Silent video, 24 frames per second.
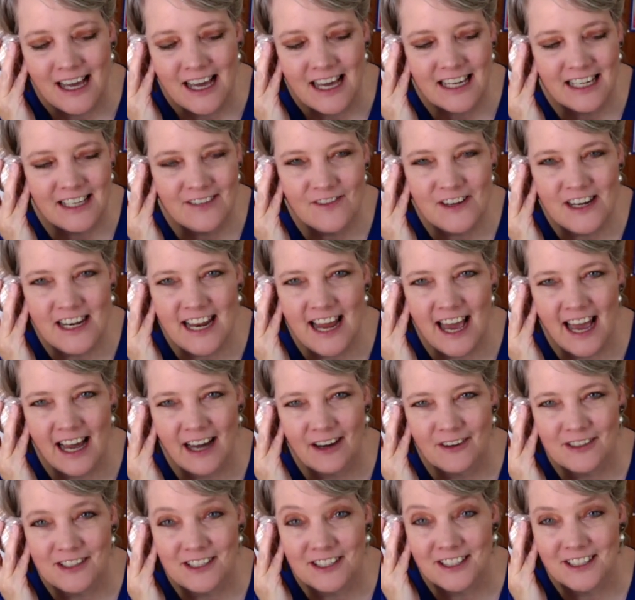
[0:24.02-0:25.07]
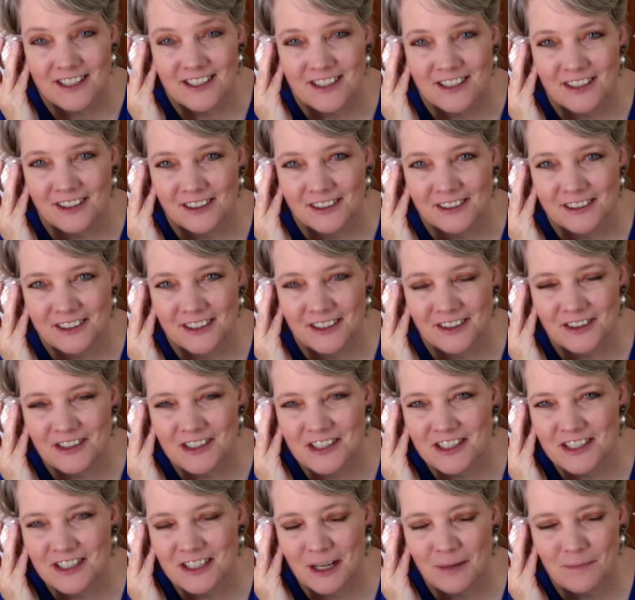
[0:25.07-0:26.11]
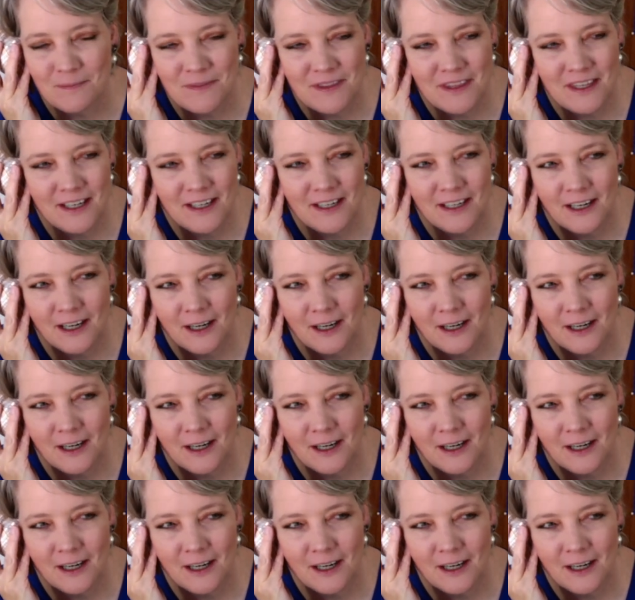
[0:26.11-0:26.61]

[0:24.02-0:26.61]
And even now as an adult, there's something